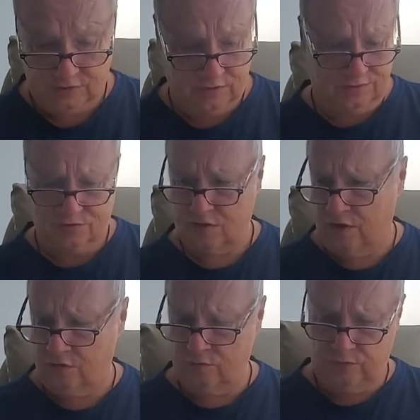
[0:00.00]
and
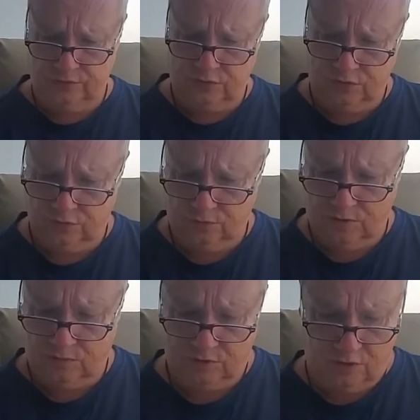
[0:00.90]
desirable to you,
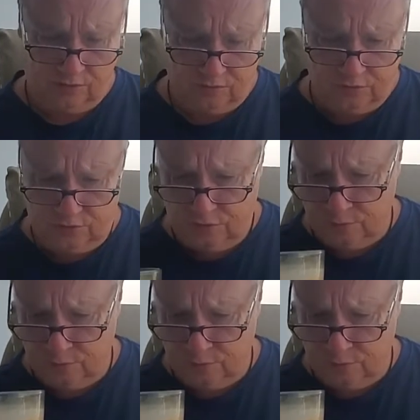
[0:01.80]
maybe younger than you.